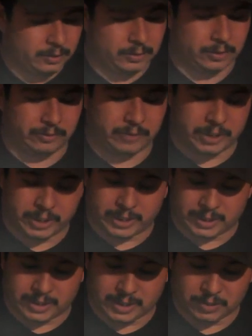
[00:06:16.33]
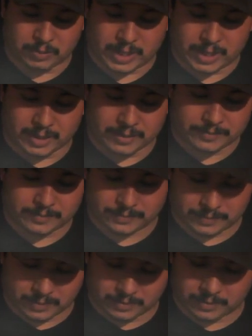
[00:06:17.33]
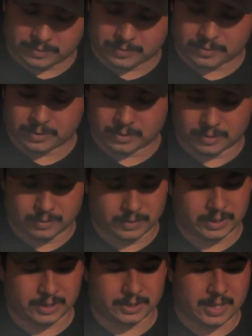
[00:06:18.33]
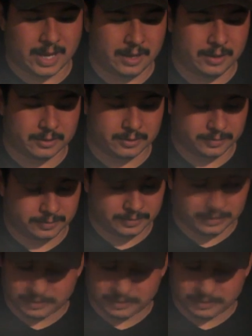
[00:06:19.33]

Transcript: So fishing it this way, with this angle,